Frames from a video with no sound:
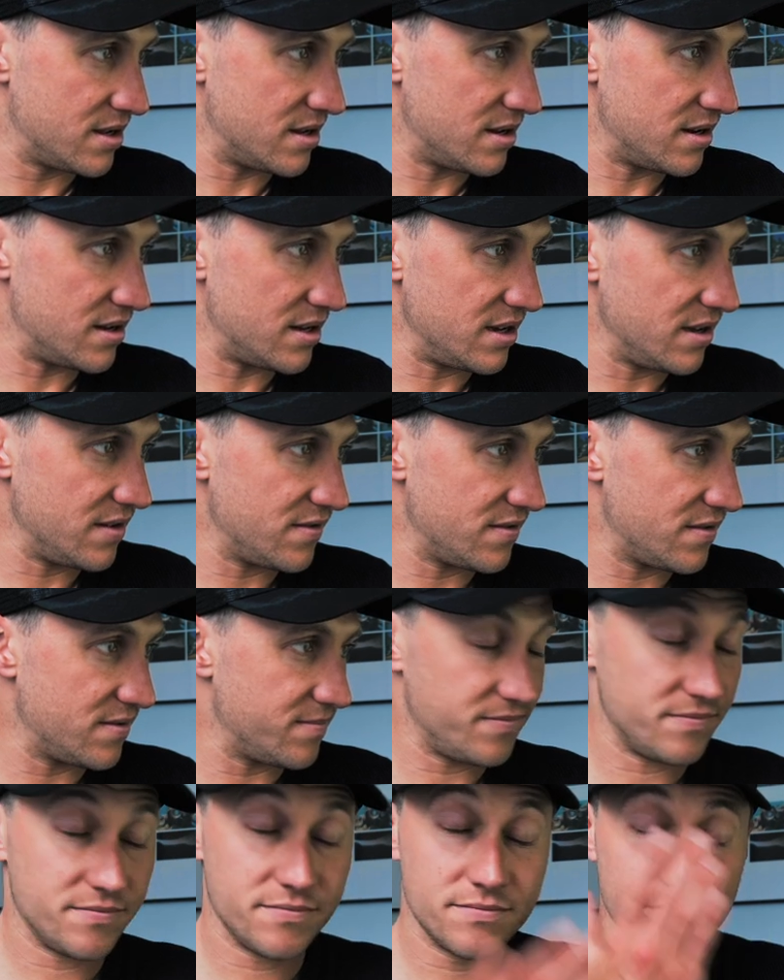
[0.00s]
life.
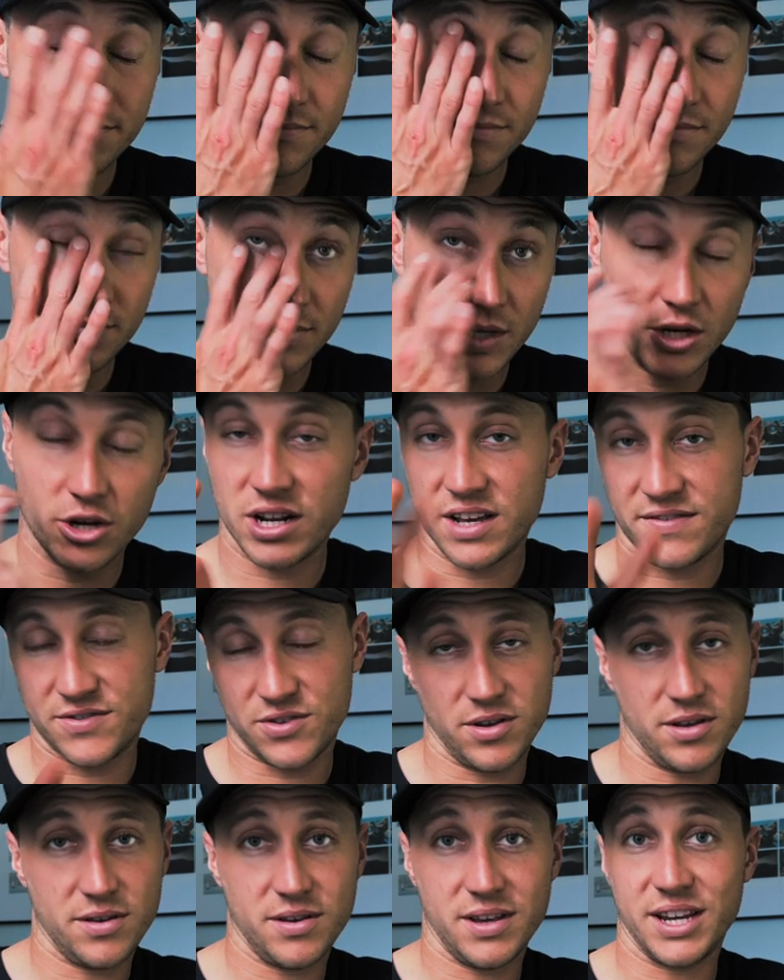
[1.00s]
You're gonna have
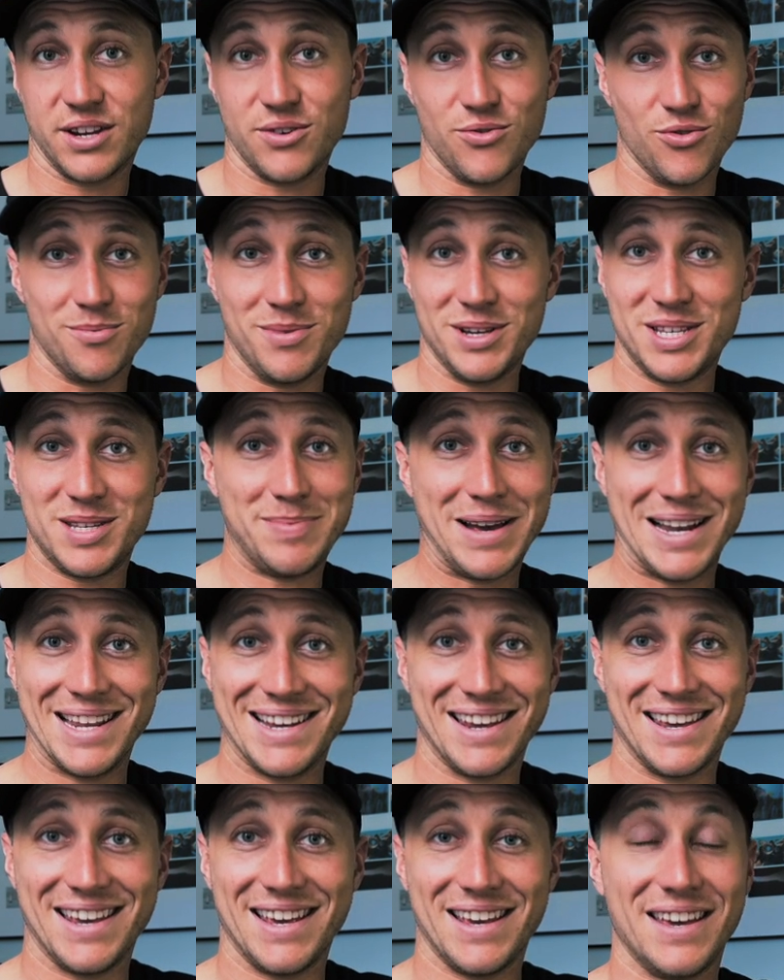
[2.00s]
to ignore my
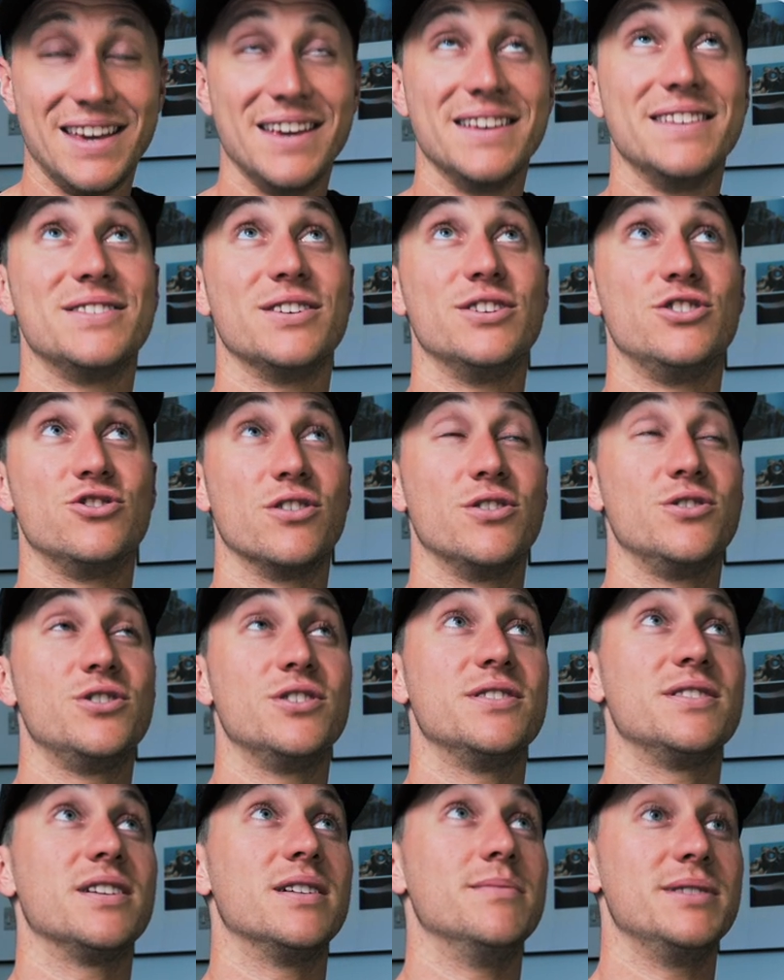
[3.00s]
spelling here, it is
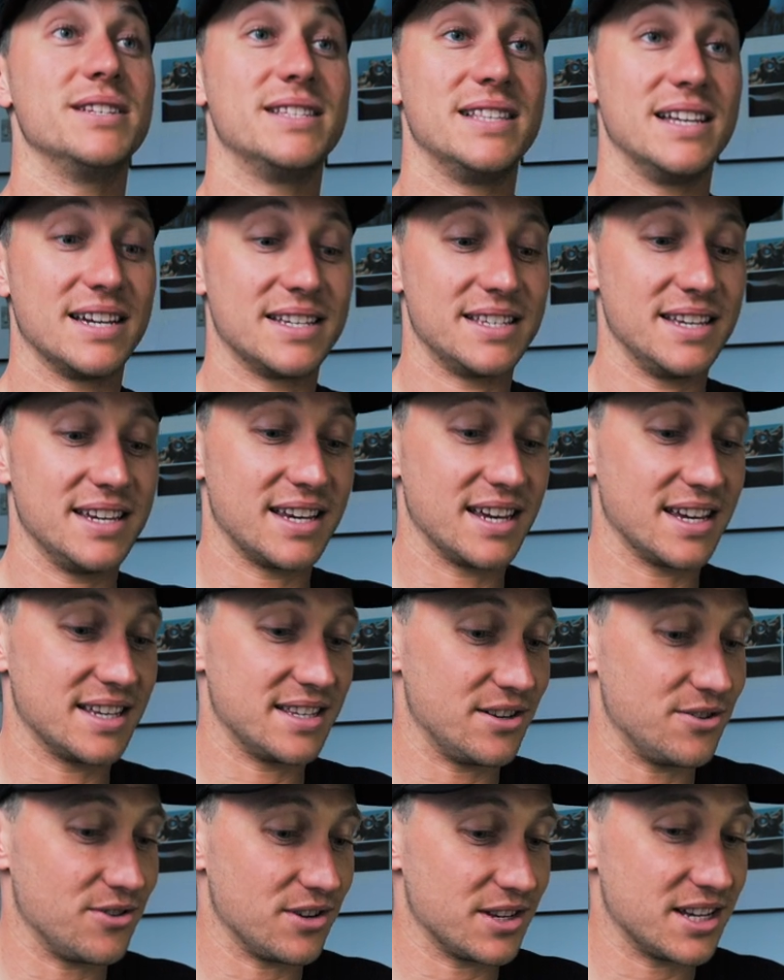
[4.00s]
atrocious, I'm dyslexic,
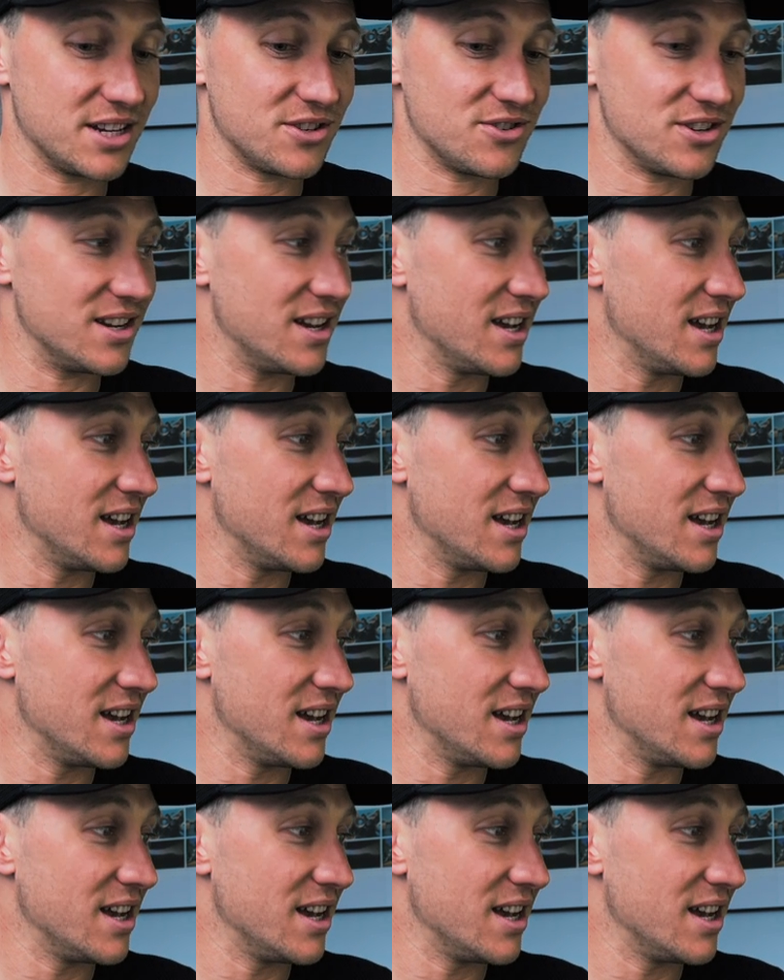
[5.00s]
etc, etc.